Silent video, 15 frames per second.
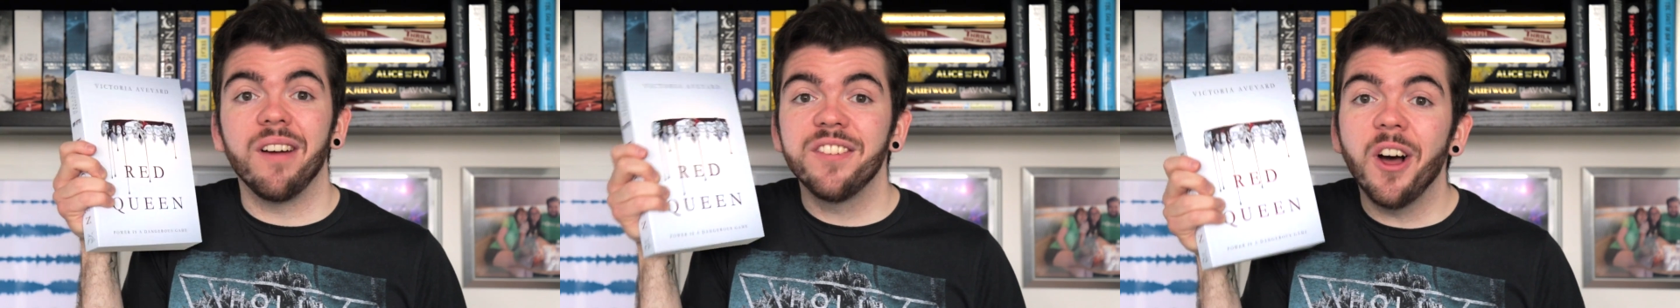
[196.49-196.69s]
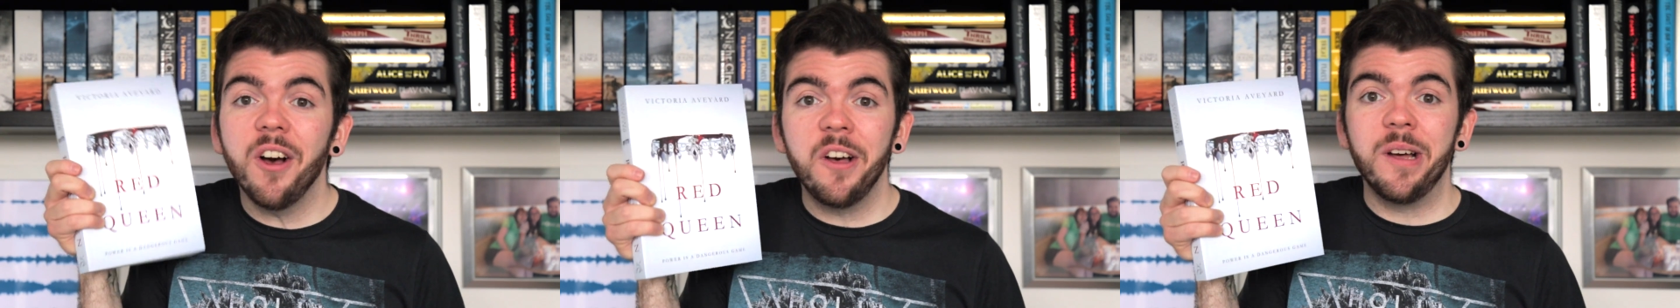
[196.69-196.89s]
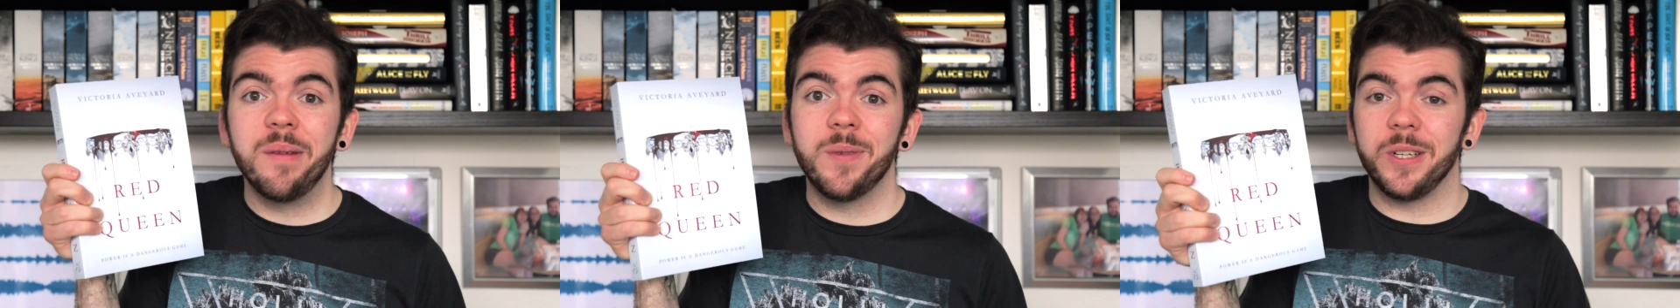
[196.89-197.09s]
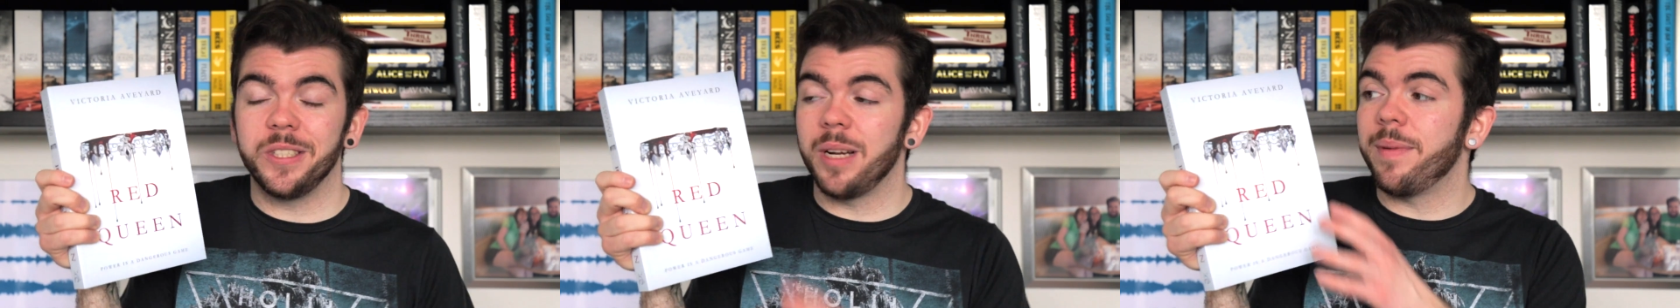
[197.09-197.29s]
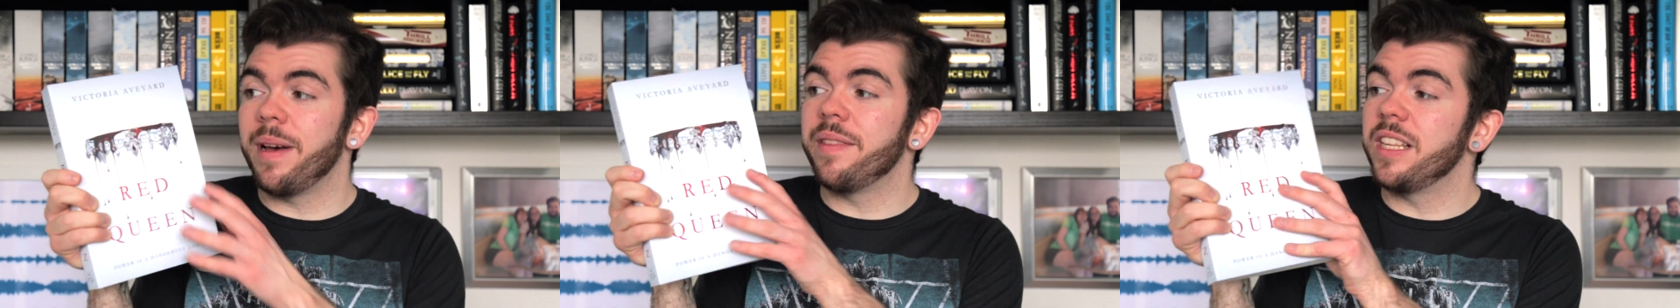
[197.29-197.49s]
I've not heard
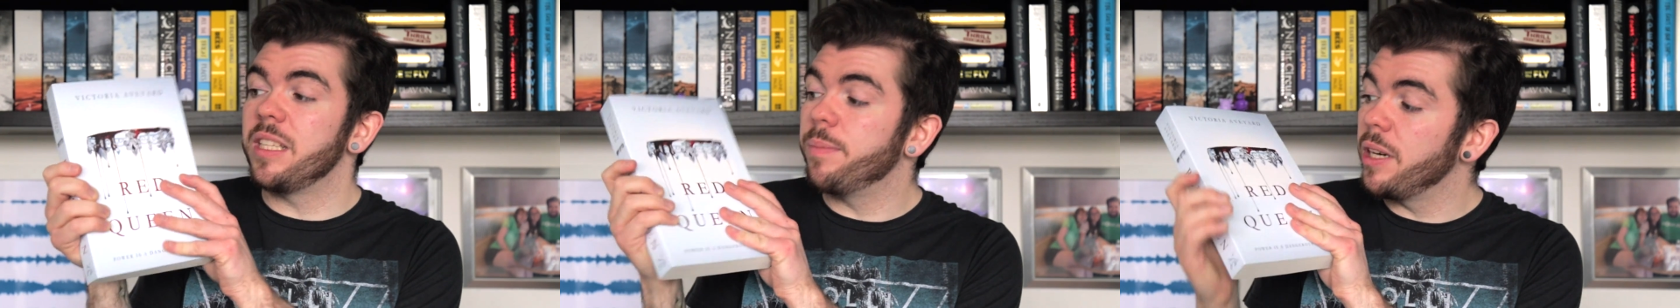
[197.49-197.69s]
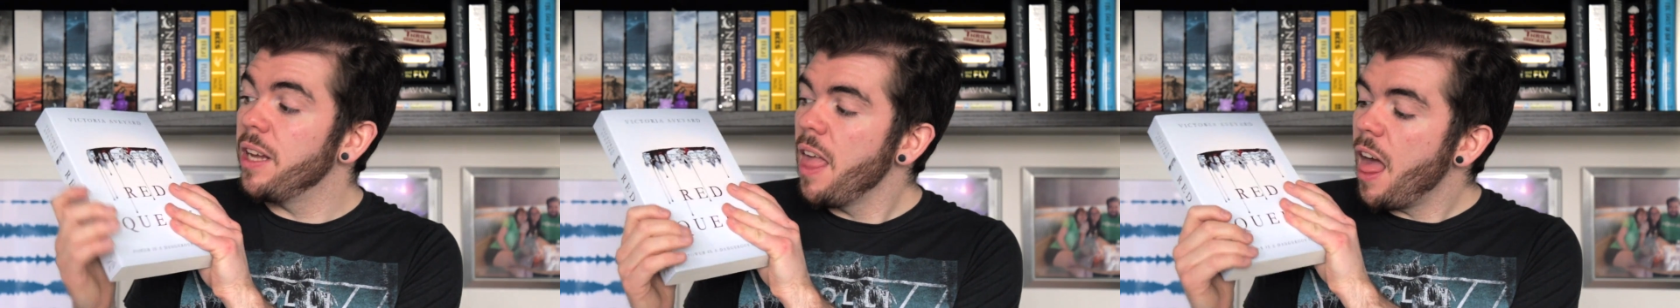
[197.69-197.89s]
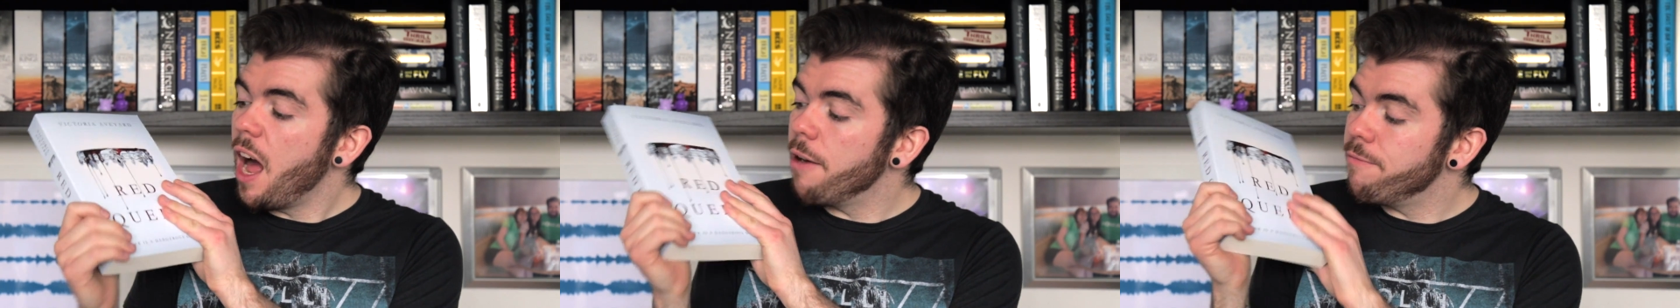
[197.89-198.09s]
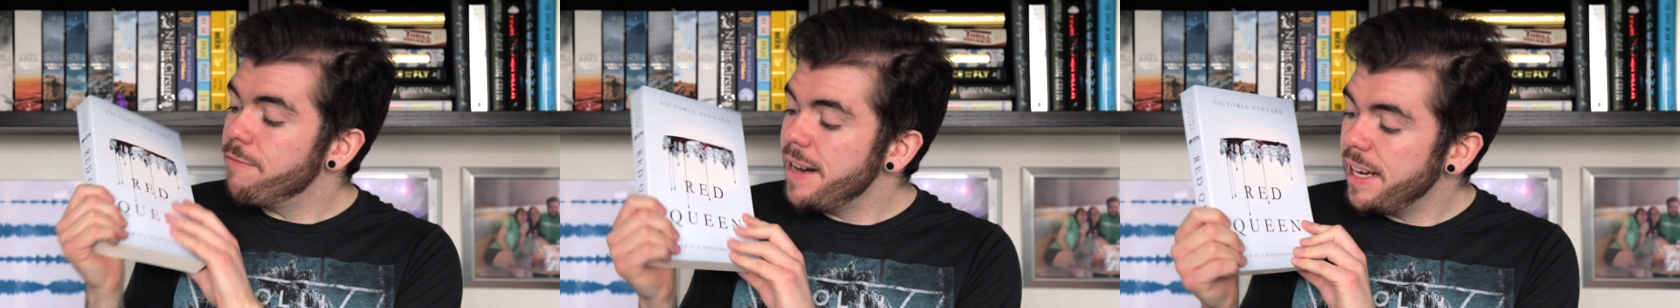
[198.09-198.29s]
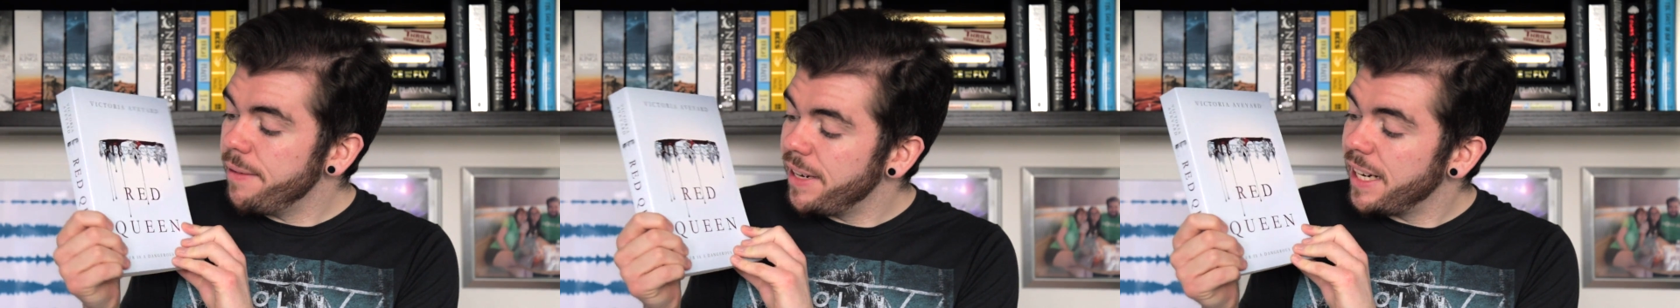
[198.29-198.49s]
much about this, but I
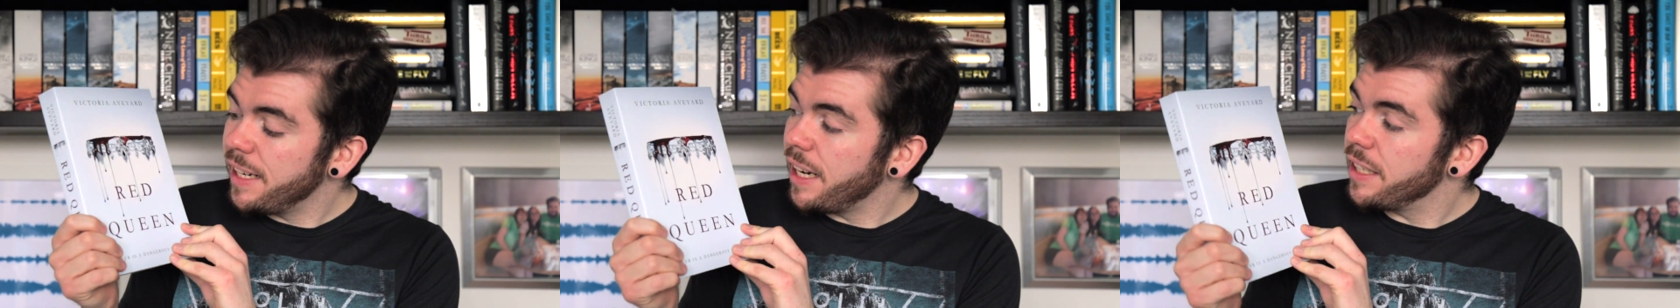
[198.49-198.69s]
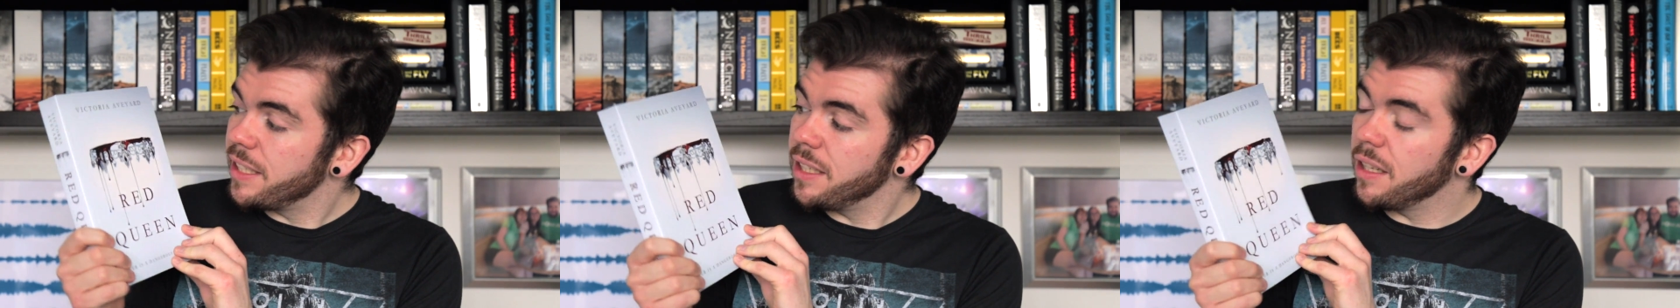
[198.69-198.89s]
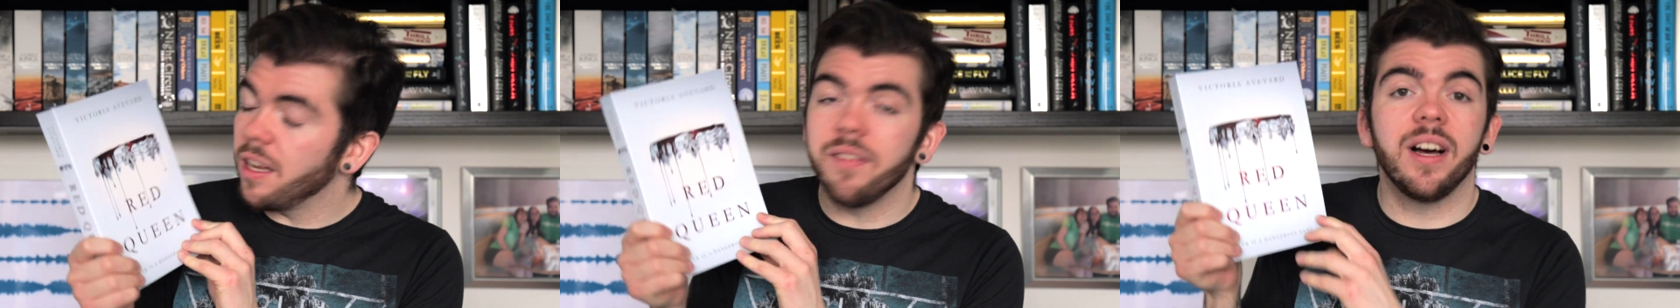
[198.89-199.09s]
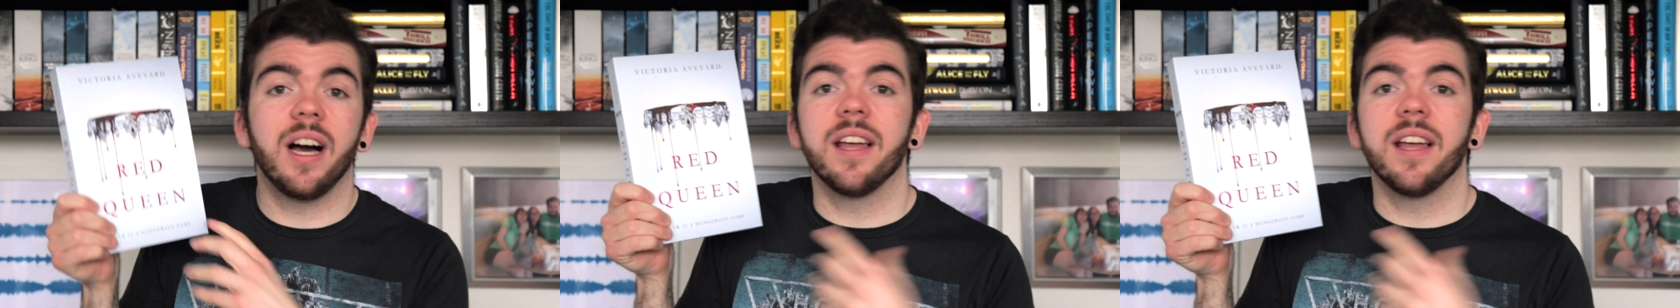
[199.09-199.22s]
really, really liked the cover.